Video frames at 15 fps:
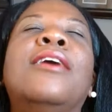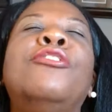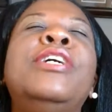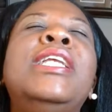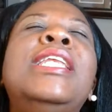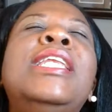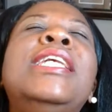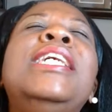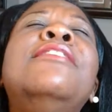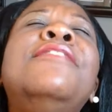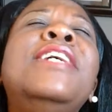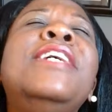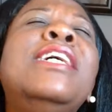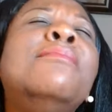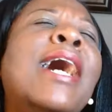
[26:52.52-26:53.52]

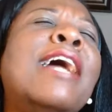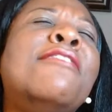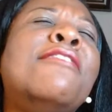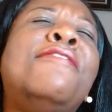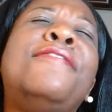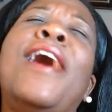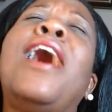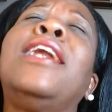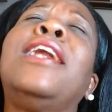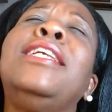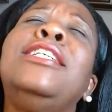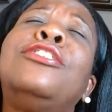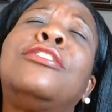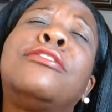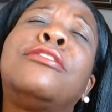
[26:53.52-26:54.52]
Relieving my
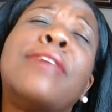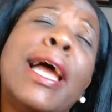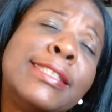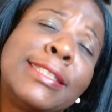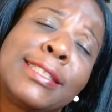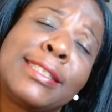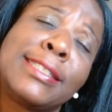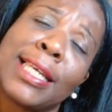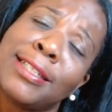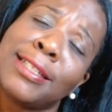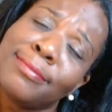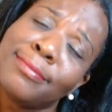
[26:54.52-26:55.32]
funny stress.